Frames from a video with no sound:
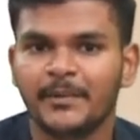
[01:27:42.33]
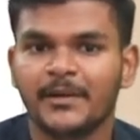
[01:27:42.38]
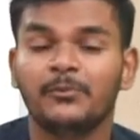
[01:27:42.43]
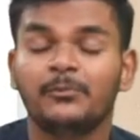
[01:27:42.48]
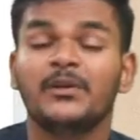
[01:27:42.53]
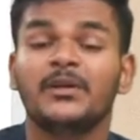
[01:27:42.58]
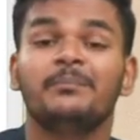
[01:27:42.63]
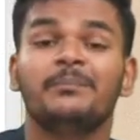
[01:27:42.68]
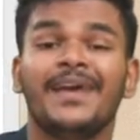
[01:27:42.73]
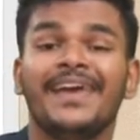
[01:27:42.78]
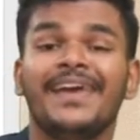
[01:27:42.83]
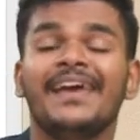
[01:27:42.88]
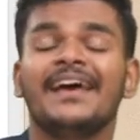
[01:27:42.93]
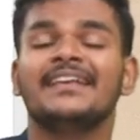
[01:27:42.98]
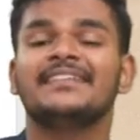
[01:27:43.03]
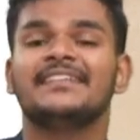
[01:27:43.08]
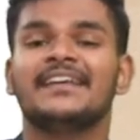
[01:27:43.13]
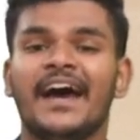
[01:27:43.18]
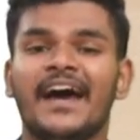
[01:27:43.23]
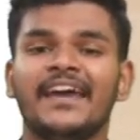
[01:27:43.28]
but we may
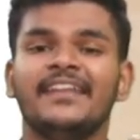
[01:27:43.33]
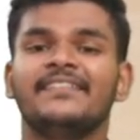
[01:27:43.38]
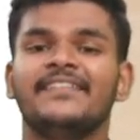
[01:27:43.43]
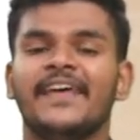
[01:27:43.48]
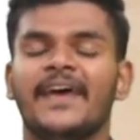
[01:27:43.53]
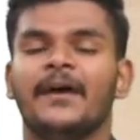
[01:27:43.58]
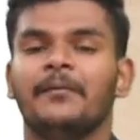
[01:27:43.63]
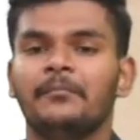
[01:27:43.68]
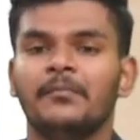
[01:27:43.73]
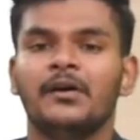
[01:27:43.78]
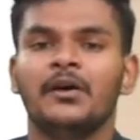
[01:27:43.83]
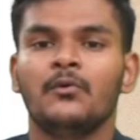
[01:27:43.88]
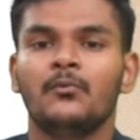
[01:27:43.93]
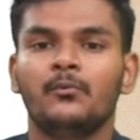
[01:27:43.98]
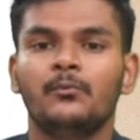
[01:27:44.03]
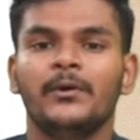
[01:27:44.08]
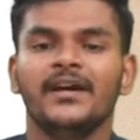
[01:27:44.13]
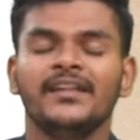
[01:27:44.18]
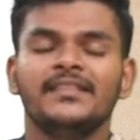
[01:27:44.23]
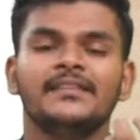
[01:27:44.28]
assign them
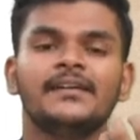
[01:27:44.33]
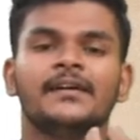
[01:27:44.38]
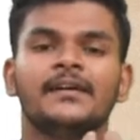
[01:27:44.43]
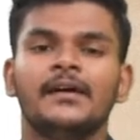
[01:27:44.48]
with